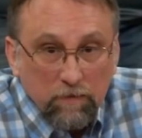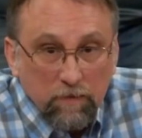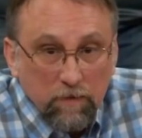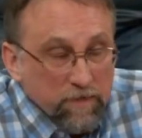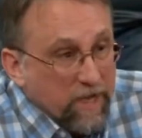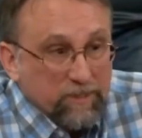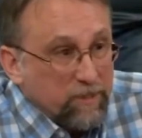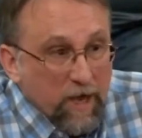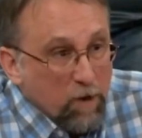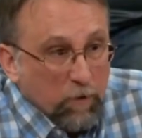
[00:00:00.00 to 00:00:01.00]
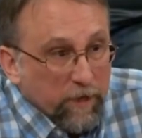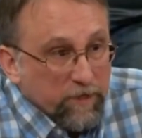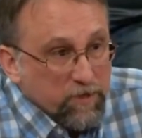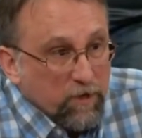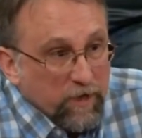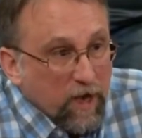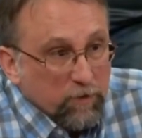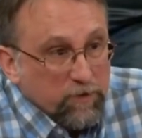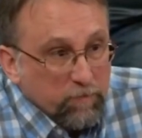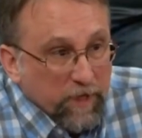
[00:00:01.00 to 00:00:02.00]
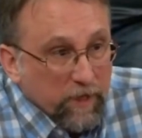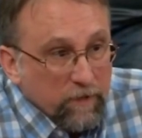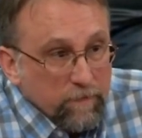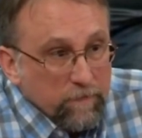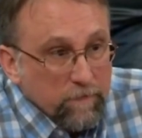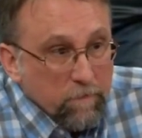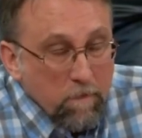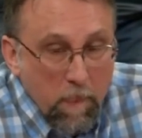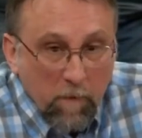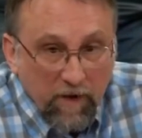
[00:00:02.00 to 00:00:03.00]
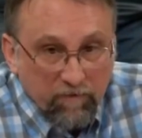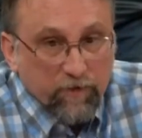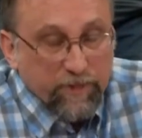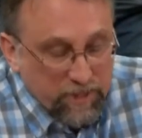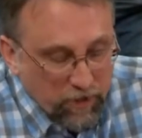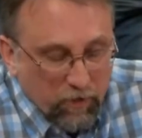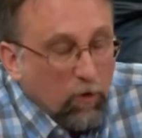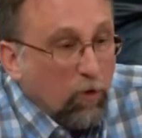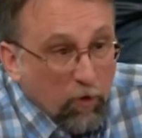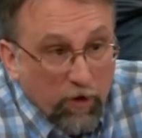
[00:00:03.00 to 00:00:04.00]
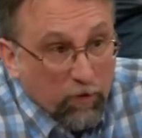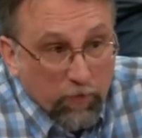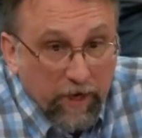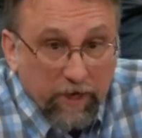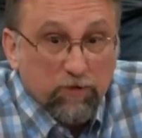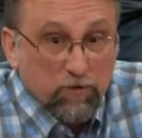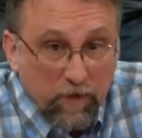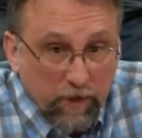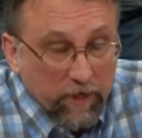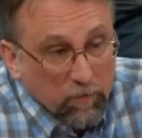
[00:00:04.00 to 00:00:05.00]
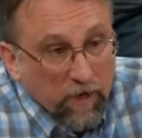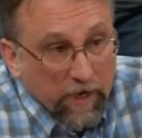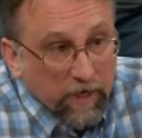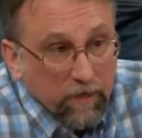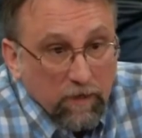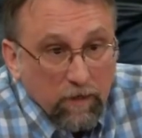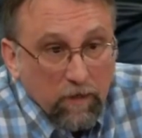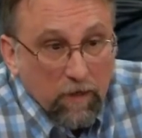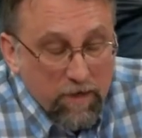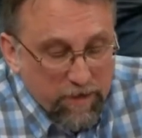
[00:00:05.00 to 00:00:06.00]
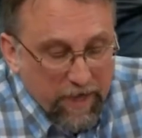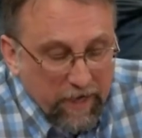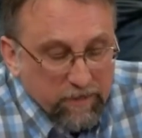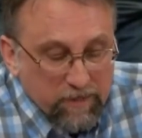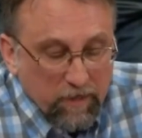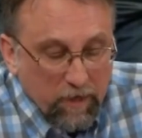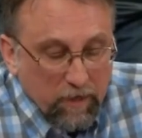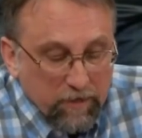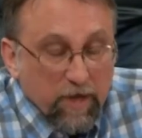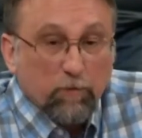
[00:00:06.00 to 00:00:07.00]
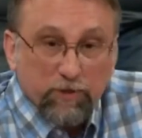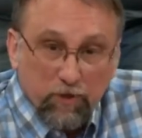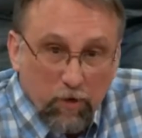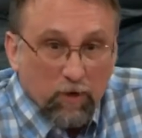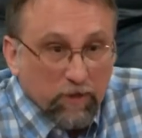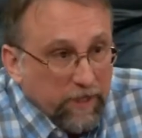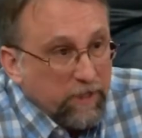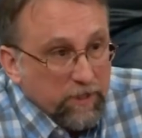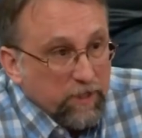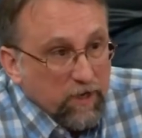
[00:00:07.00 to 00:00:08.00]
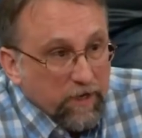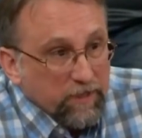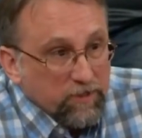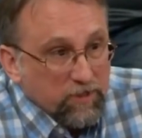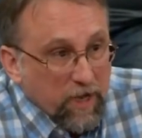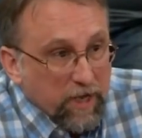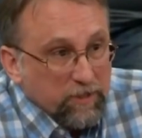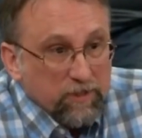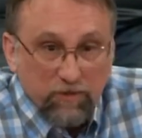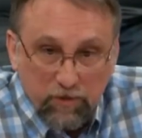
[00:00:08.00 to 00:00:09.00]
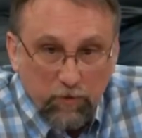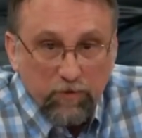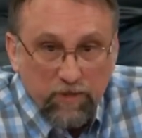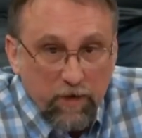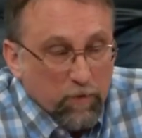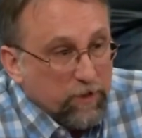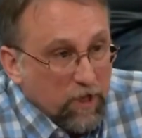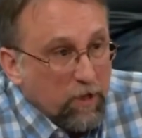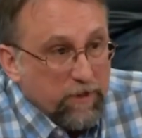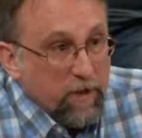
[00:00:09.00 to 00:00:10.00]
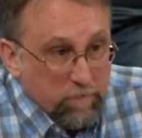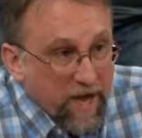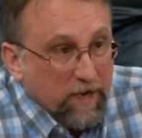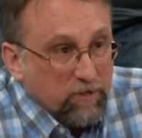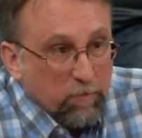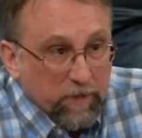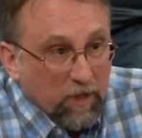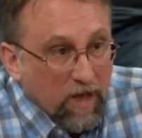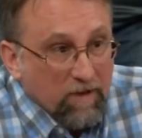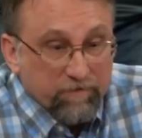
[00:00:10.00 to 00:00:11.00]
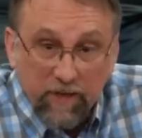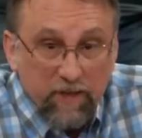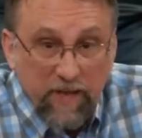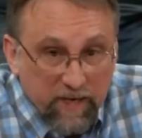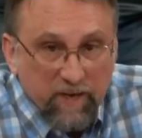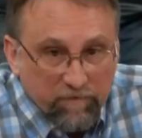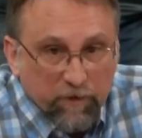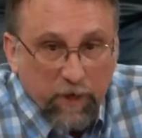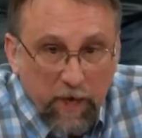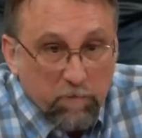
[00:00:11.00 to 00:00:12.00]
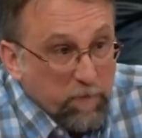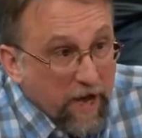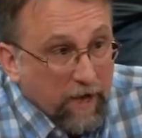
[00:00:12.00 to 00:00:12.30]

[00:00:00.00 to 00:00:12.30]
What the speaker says: That's not what it turned out to be. Every single oil rig, drilling rig that was currently in the United States, as soon as they were done, they packed up and left, and they never came back.